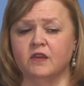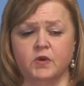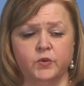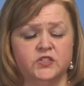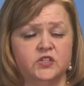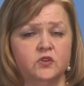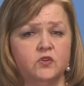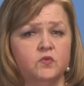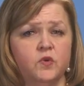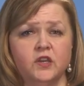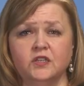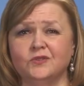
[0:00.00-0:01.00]
But we still don't
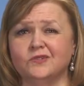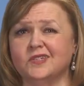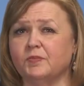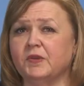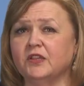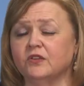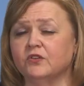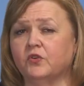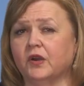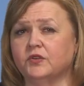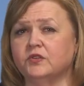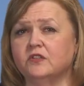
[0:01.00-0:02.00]
want you zipping through
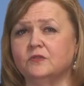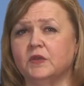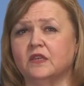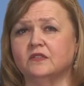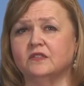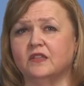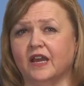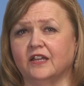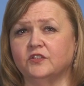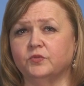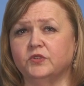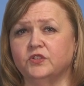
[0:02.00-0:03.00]
questions because
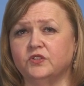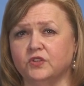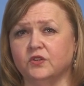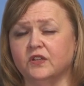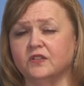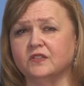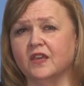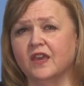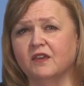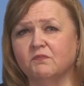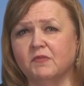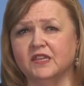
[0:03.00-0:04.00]
that's when students
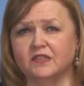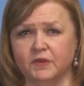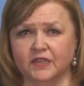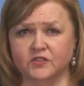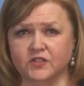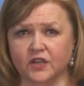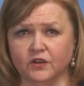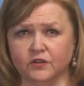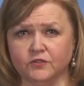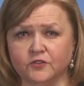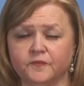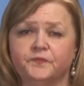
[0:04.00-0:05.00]
make the biggest
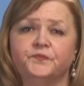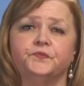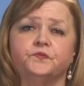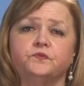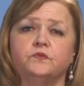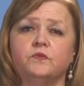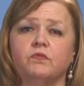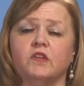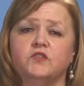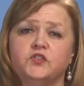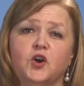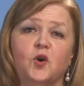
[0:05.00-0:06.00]
errors.
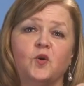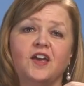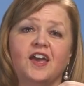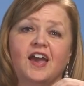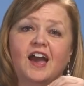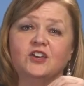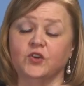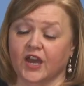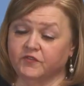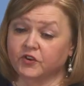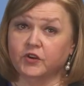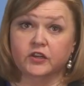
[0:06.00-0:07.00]
So you
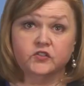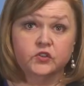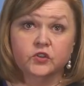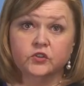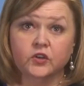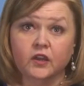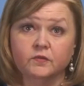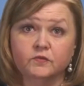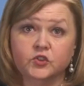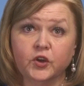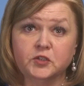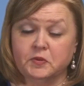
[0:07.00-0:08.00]
have your your um,
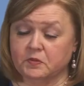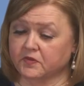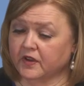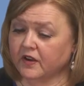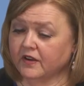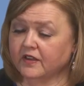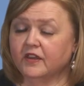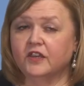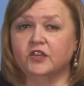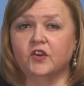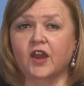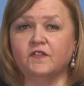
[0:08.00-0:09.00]
scratch paper there.
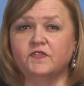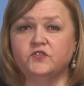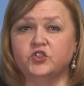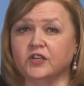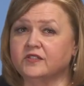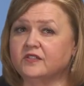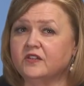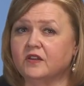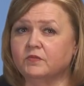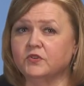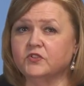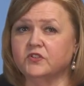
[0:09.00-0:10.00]
You have just the
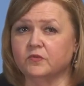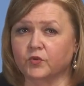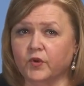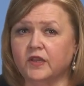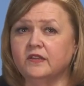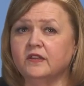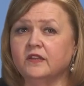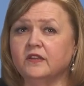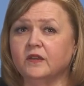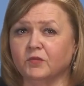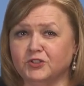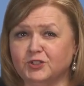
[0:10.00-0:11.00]
numbers number one,
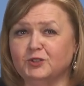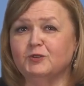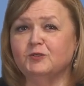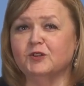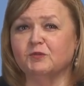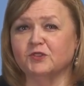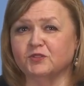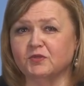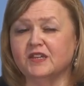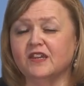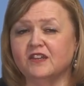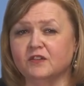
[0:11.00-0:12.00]
number two, number
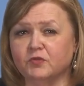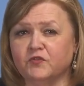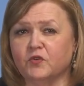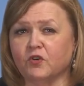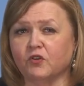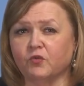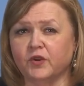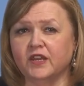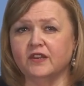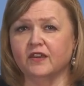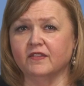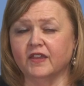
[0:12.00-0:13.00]
three, and number four
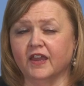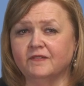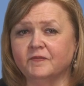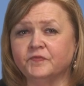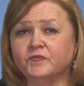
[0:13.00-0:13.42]
written on that.